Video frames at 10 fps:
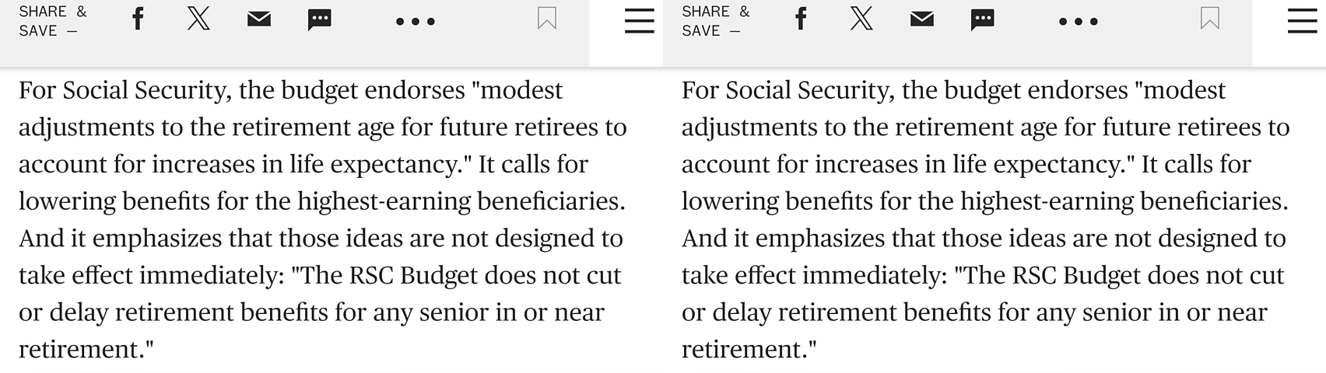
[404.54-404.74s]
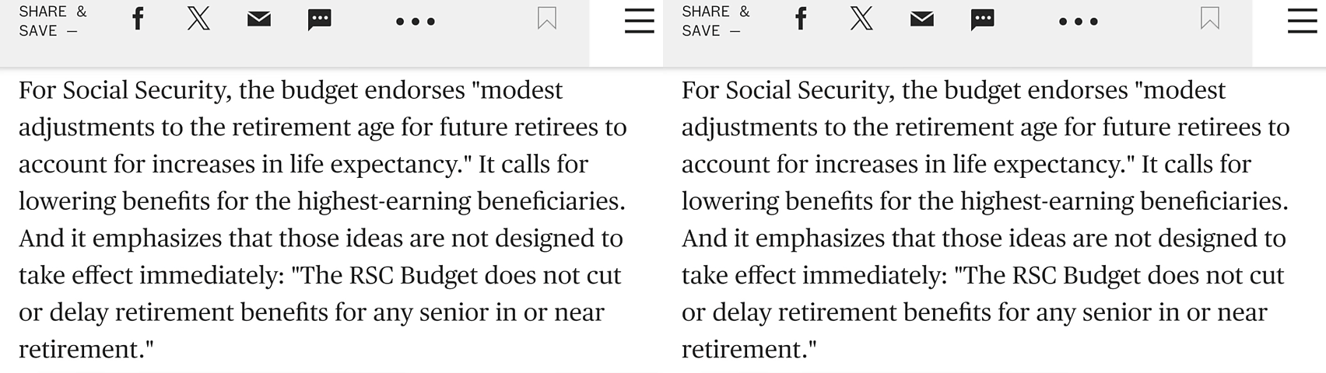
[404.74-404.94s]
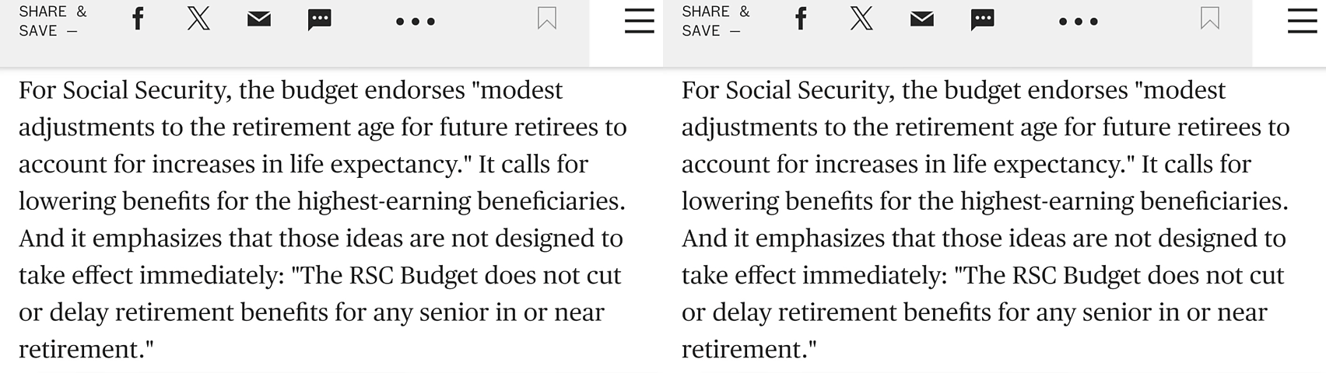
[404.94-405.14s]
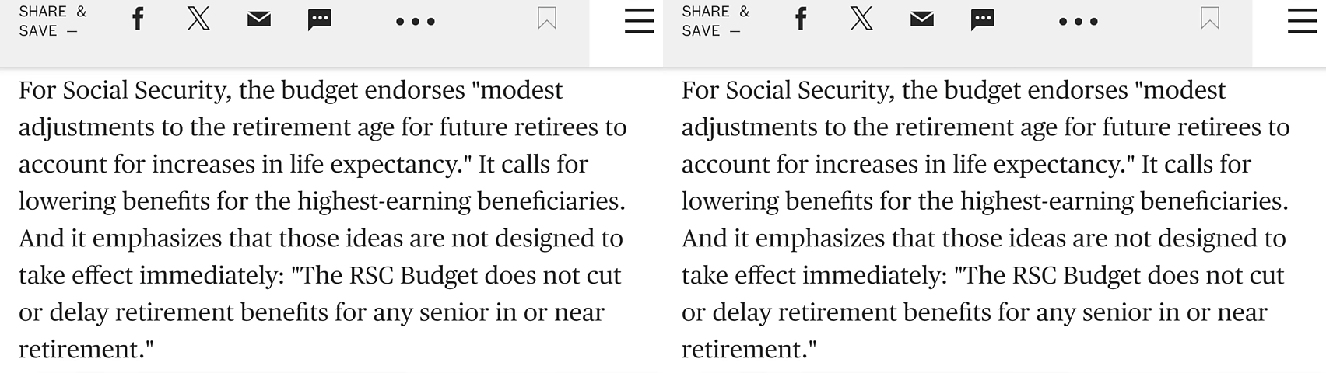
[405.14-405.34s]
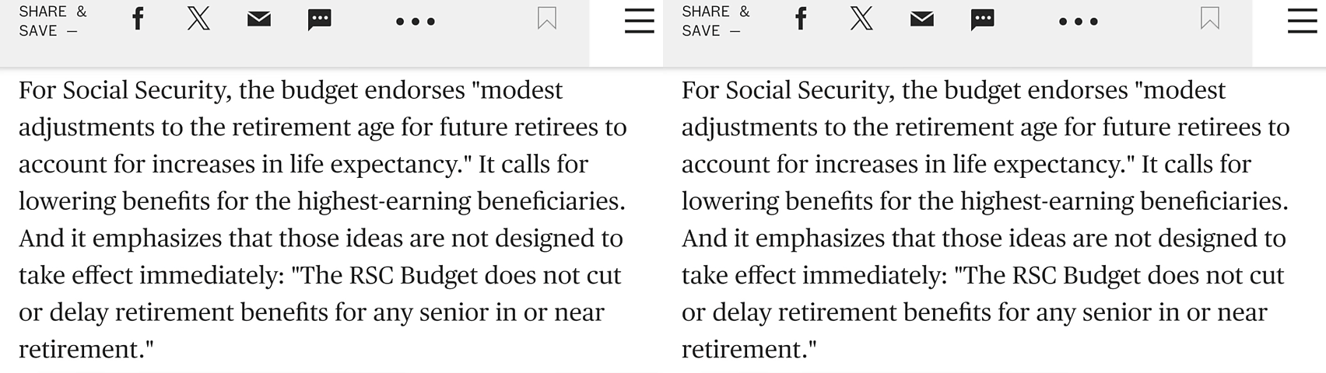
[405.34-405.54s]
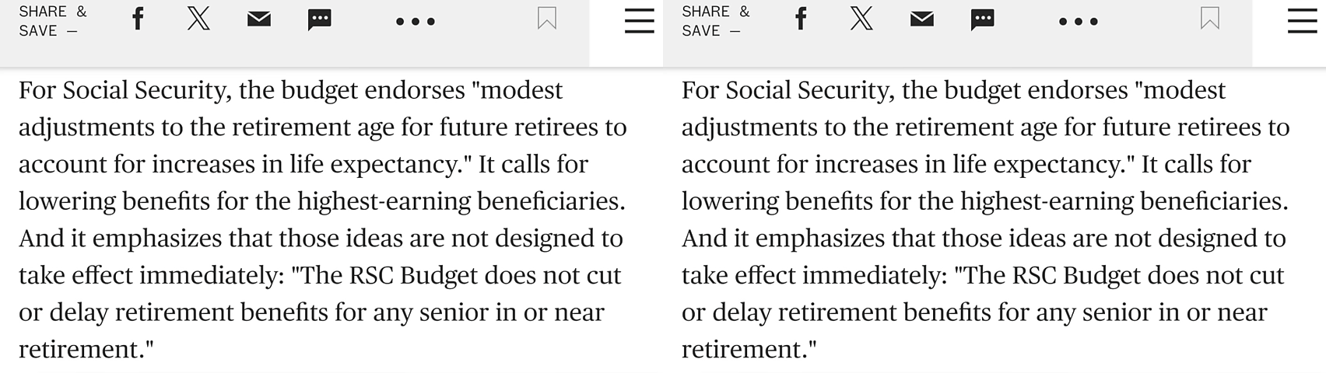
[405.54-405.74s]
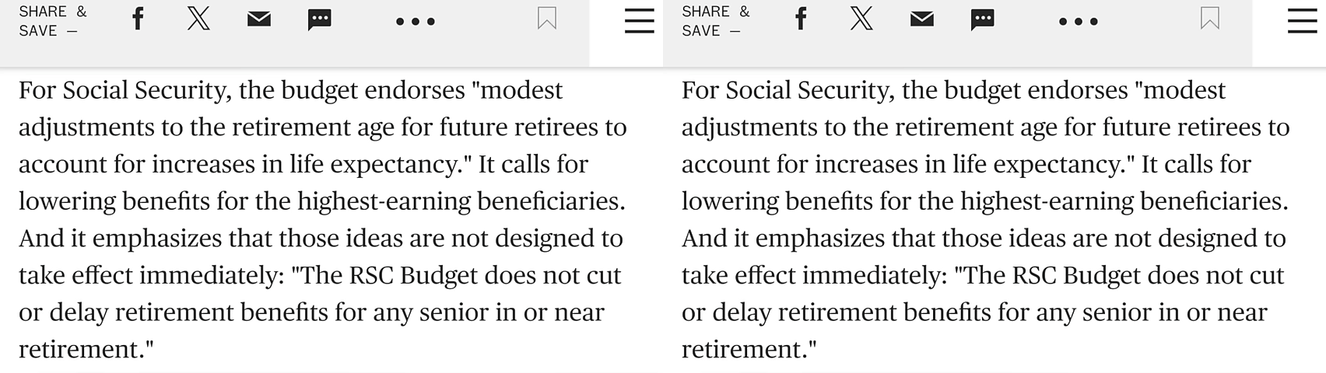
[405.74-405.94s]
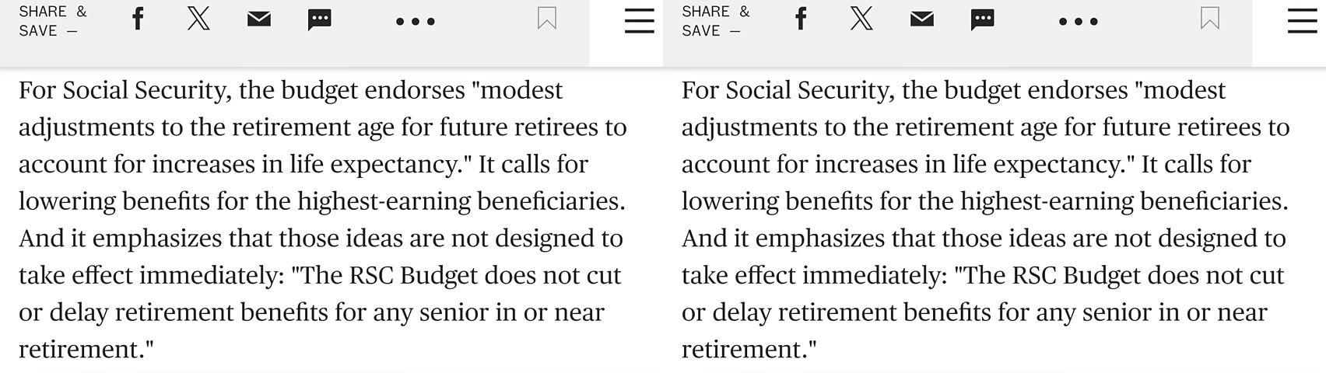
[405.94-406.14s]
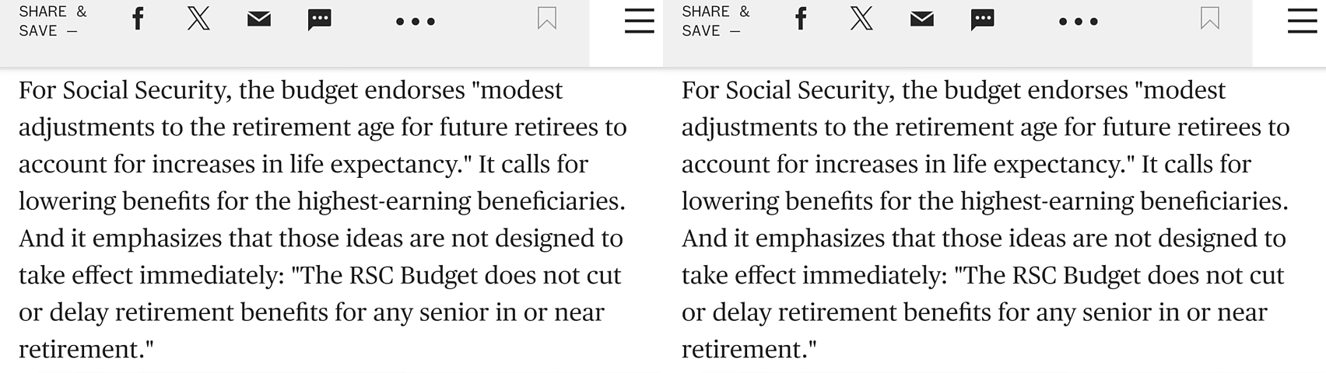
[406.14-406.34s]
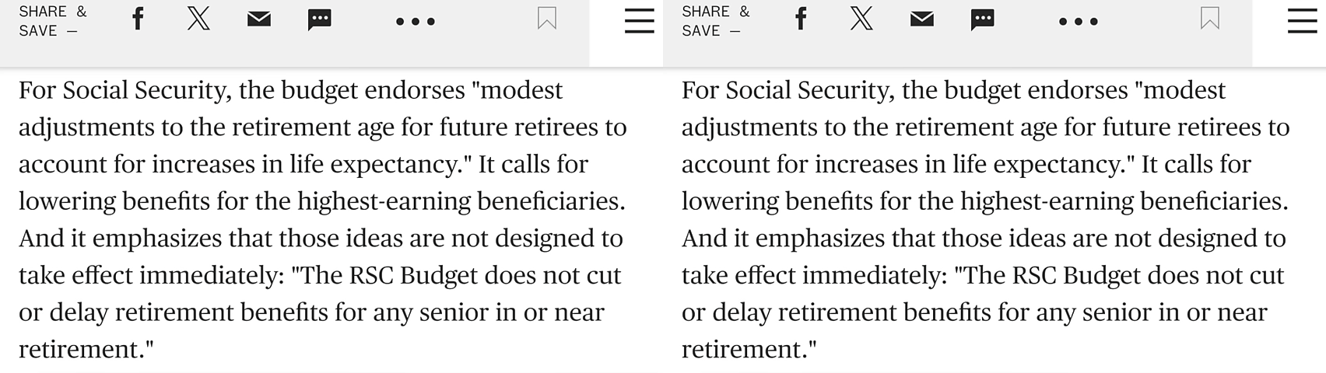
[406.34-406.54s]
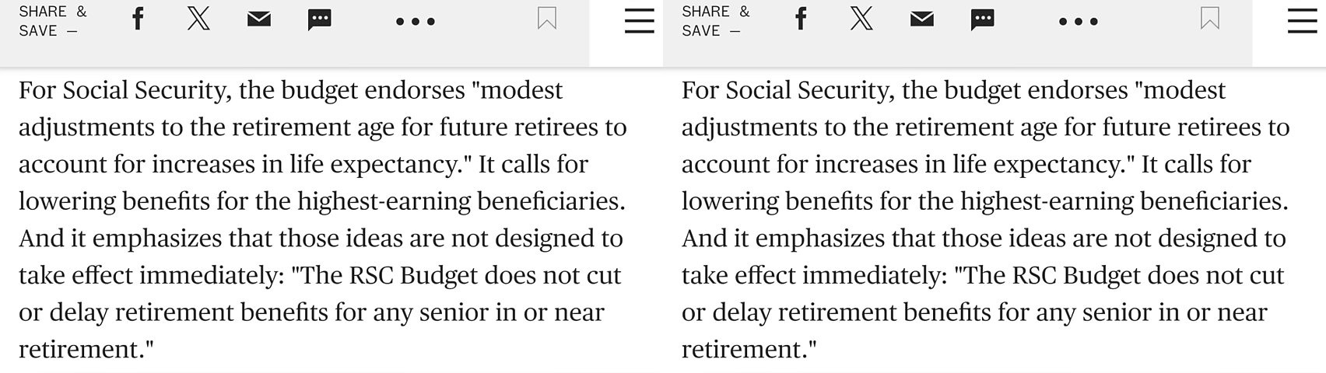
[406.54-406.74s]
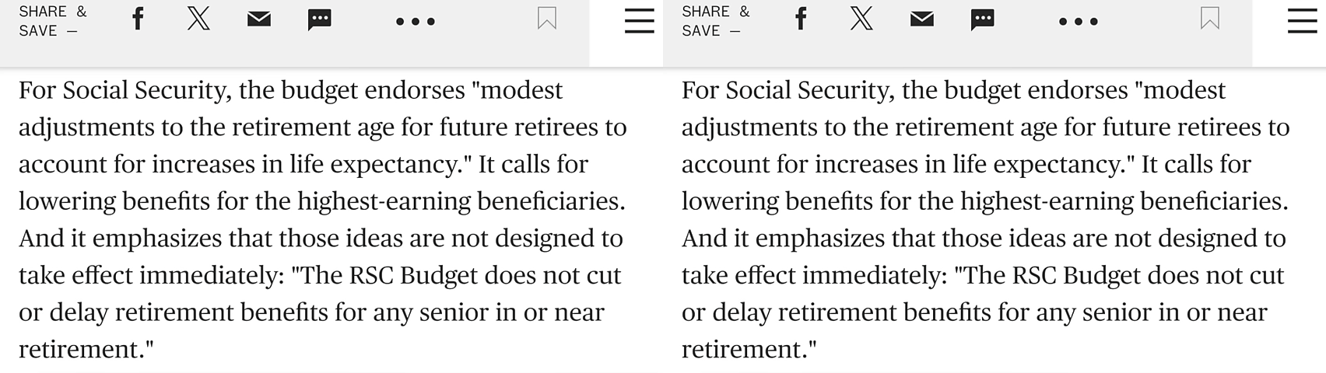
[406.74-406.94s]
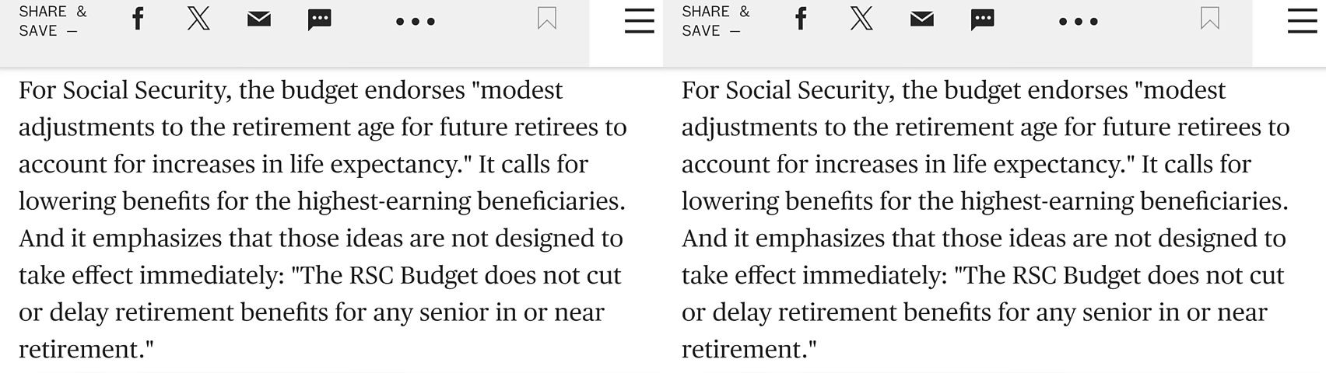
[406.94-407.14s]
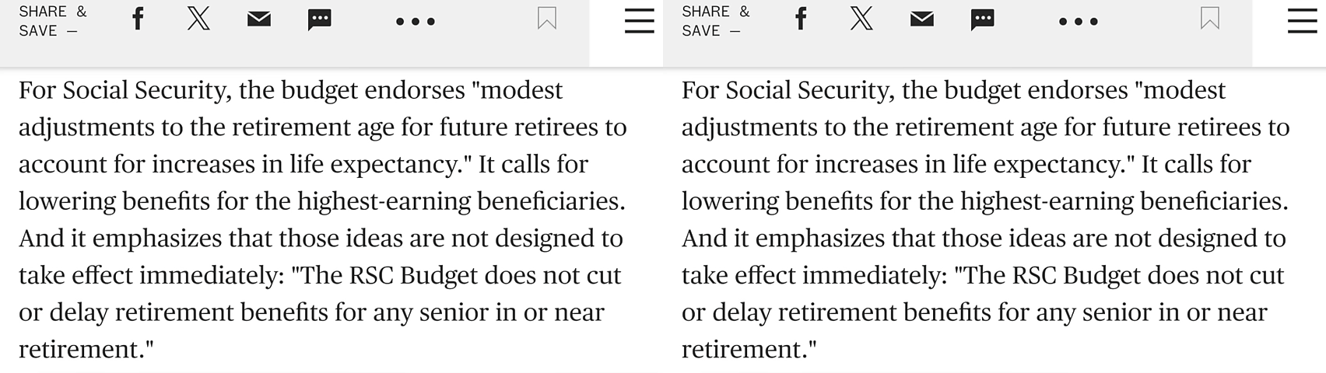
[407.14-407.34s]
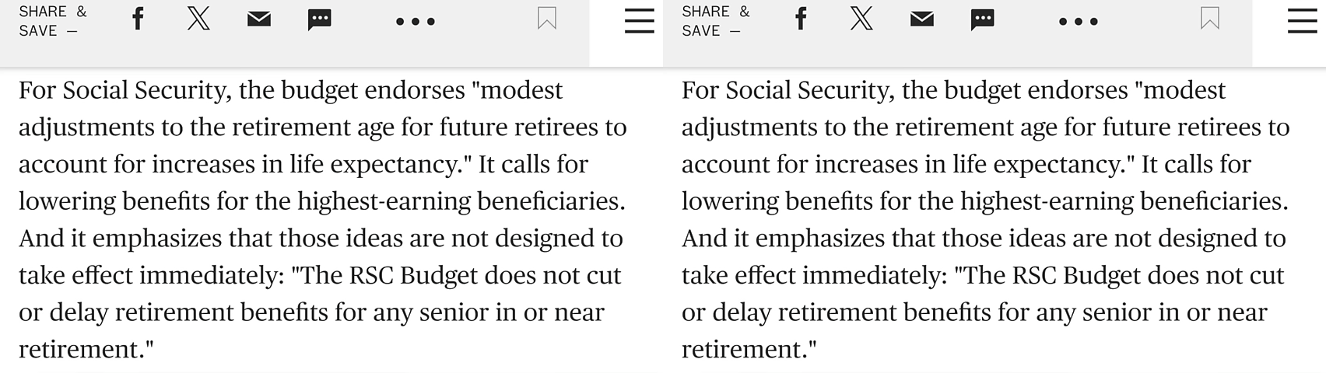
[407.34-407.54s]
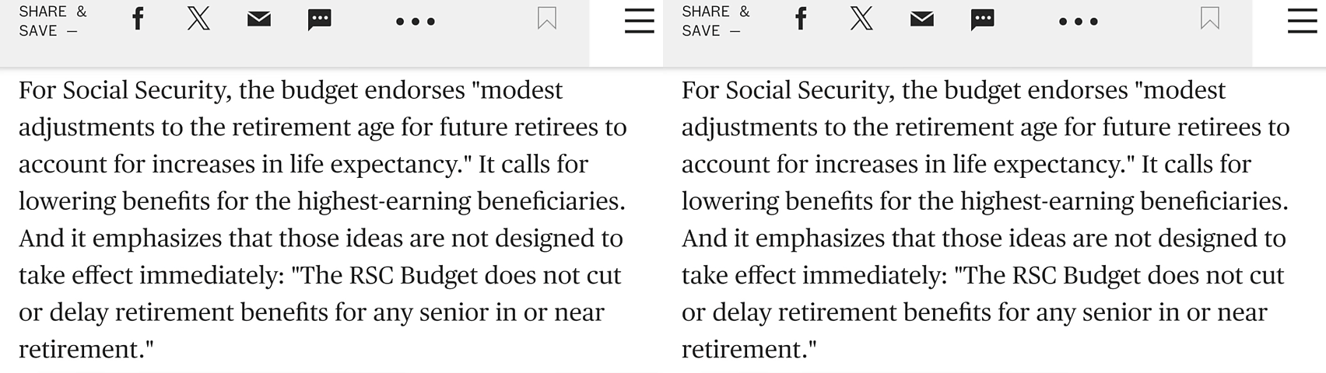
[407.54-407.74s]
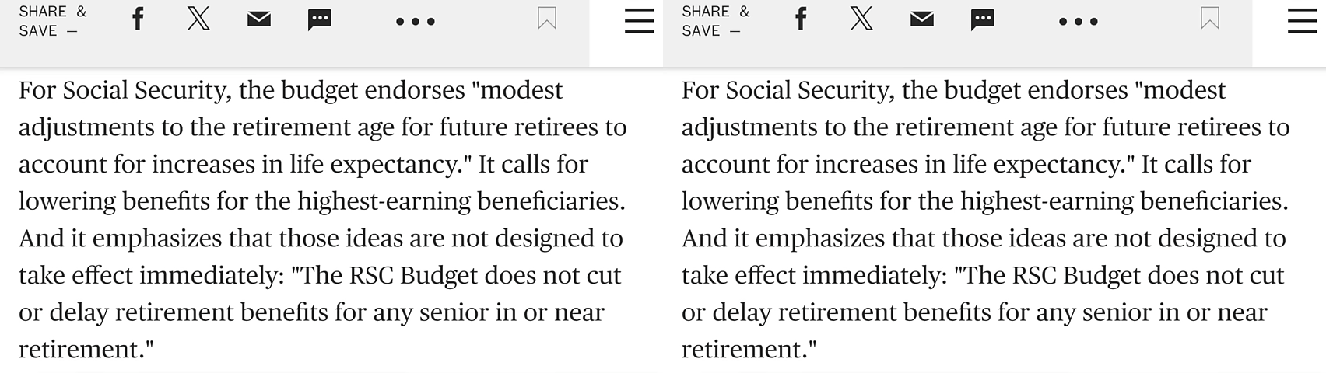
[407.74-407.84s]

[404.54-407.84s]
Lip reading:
Nobody's mouth can be seen.